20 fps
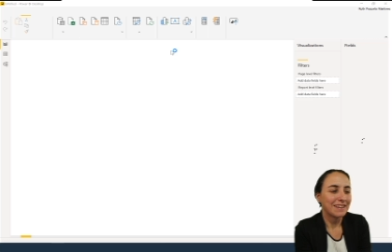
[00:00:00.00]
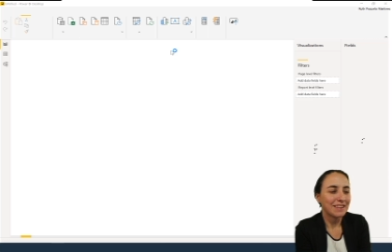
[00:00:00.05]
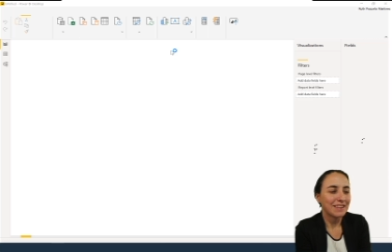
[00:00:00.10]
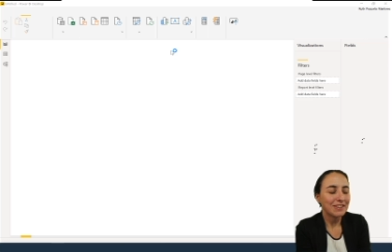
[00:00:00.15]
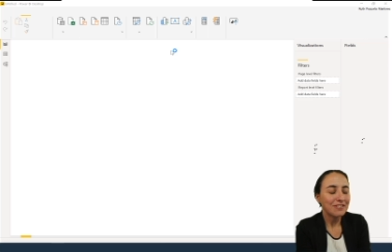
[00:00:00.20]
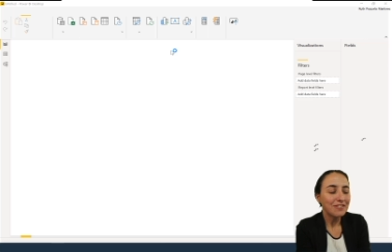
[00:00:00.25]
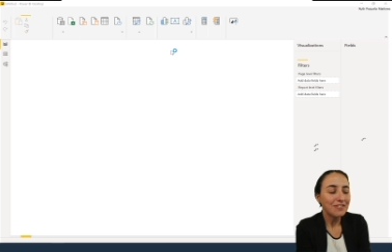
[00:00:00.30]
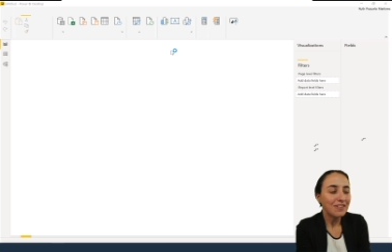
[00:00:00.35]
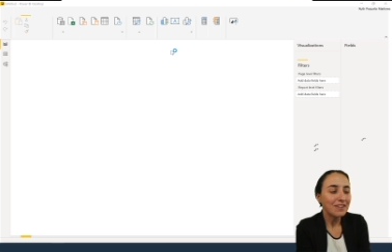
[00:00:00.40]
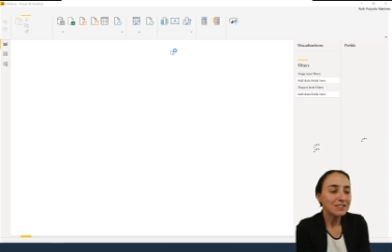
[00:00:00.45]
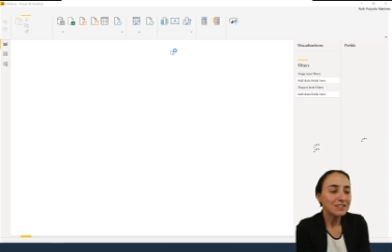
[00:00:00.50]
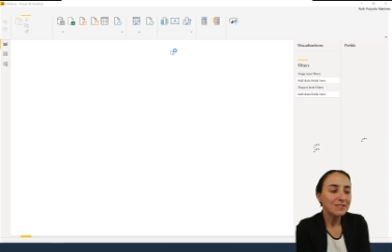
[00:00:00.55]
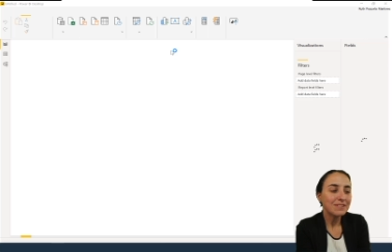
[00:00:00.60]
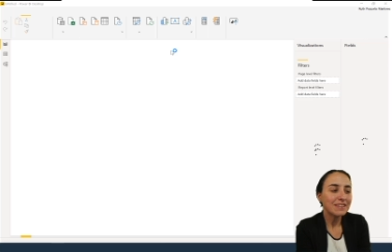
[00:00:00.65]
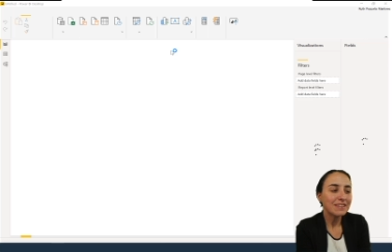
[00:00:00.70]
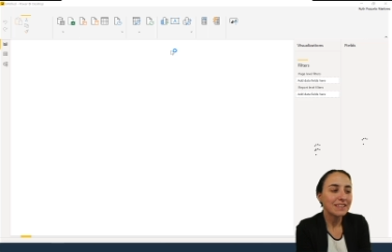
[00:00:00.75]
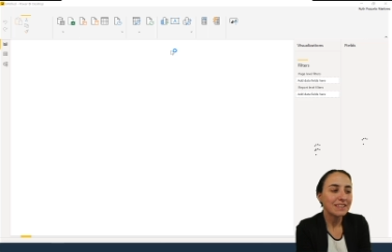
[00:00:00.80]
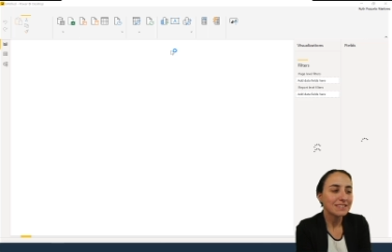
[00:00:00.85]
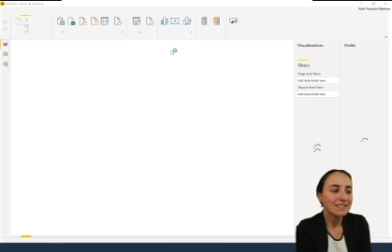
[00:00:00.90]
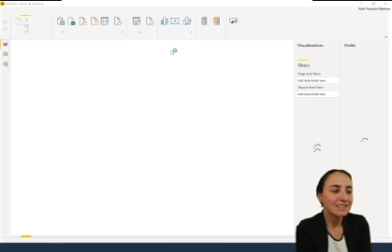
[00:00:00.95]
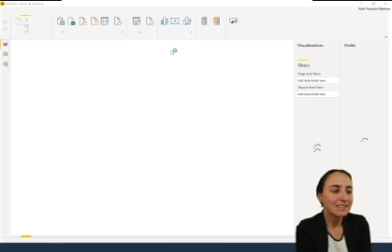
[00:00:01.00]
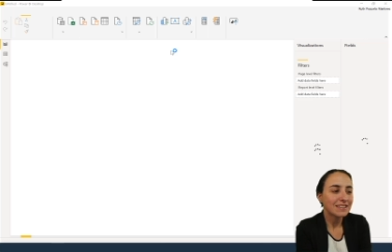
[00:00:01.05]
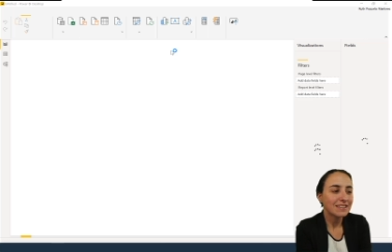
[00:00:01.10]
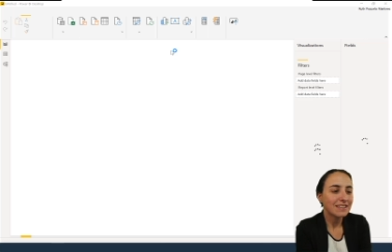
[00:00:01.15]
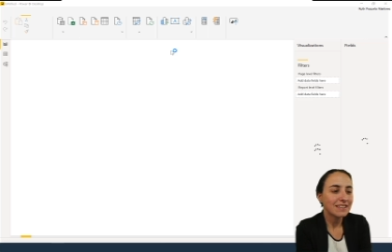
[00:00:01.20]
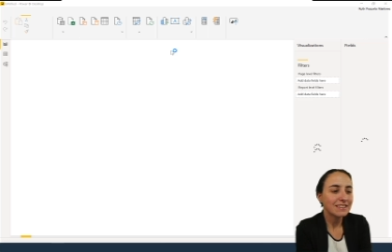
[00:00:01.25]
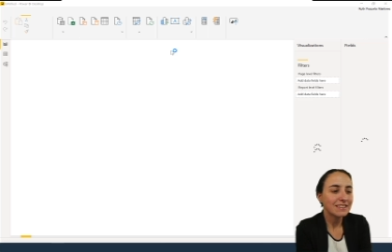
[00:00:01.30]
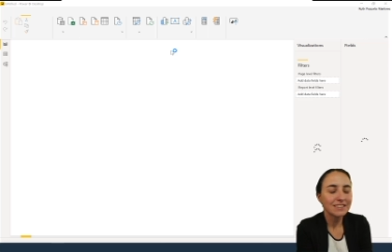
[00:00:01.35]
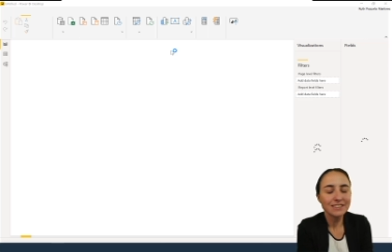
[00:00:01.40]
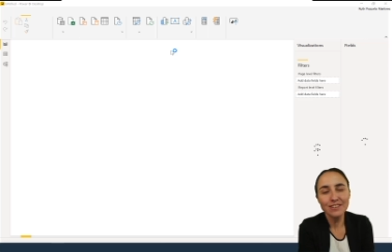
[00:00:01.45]
The first one is,
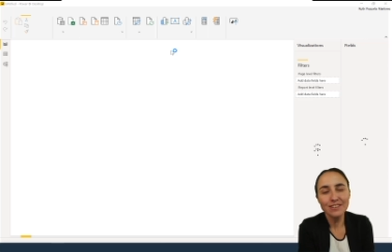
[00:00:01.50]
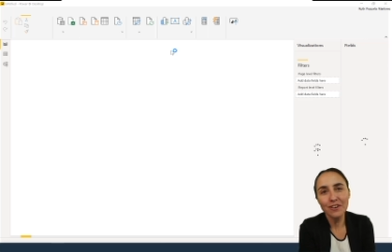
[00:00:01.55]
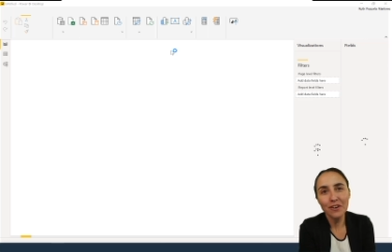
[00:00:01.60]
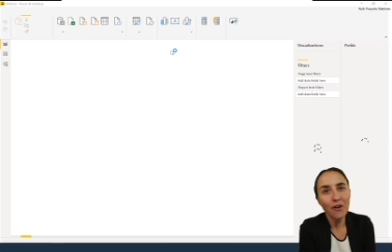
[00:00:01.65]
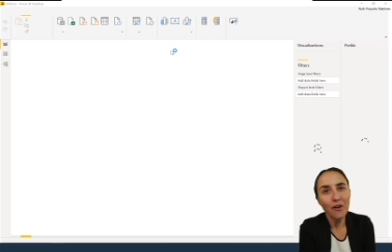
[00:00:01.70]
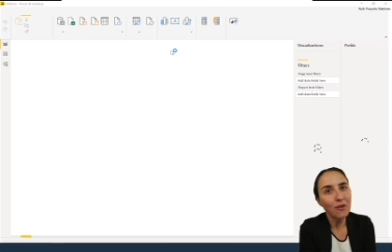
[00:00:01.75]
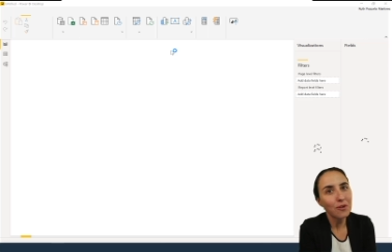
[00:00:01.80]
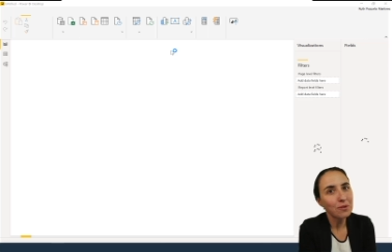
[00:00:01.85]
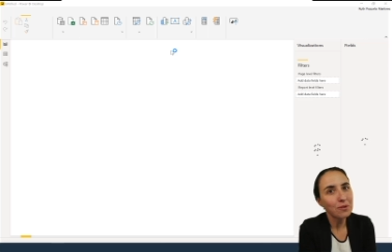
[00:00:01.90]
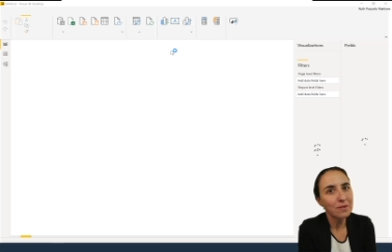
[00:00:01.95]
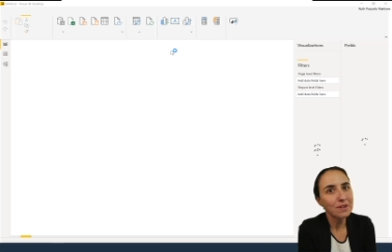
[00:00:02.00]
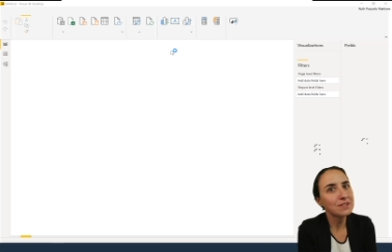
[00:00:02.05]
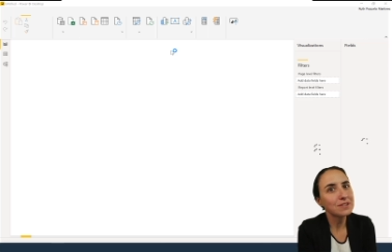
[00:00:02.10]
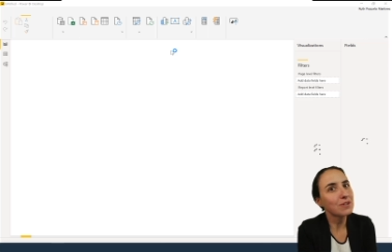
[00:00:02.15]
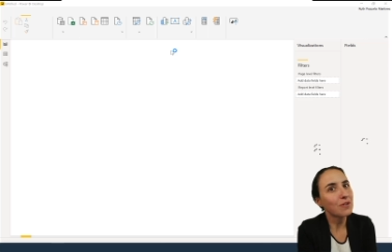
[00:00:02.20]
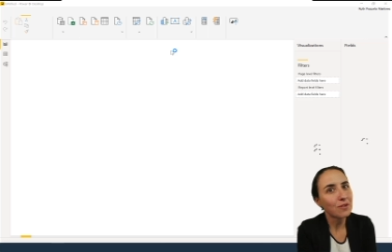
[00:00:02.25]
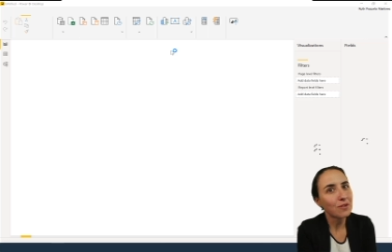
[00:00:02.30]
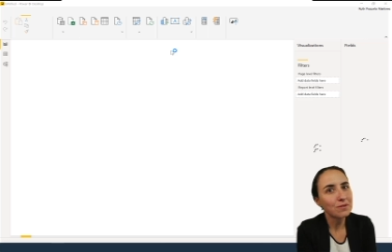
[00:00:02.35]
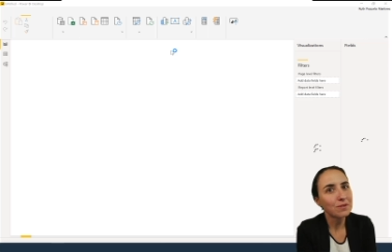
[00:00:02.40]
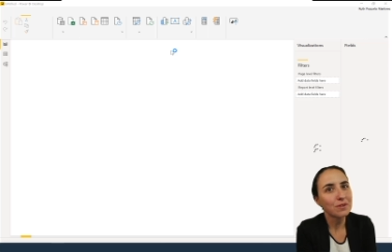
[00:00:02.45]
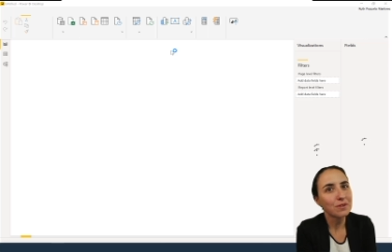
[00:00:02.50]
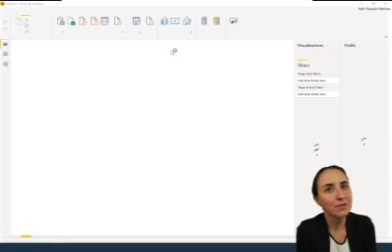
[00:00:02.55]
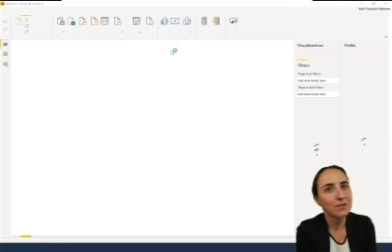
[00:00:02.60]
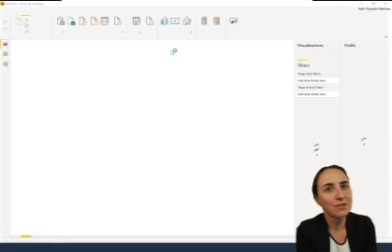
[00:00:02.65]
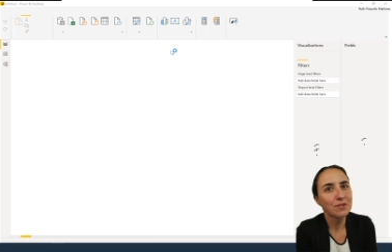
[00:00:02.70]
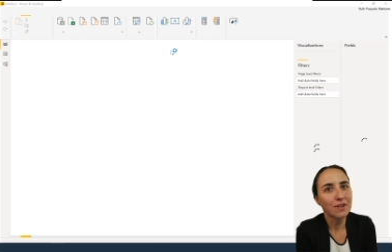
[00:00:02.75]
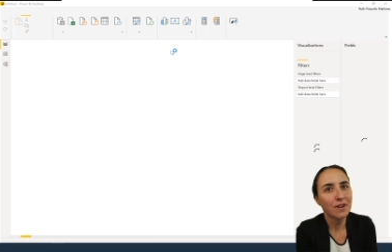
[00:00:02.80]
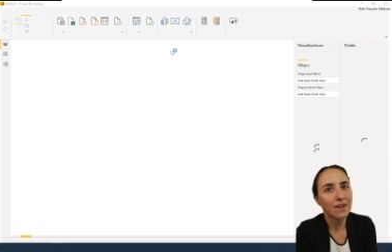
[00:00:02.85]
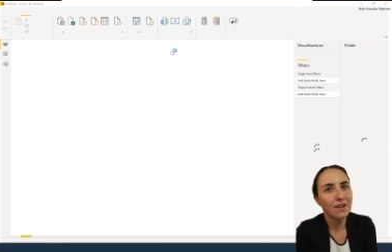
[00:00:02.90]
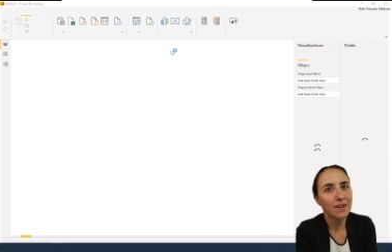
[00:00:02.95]
it's not always
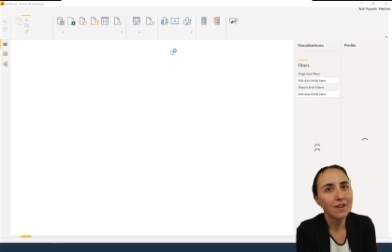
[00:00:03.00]
obvious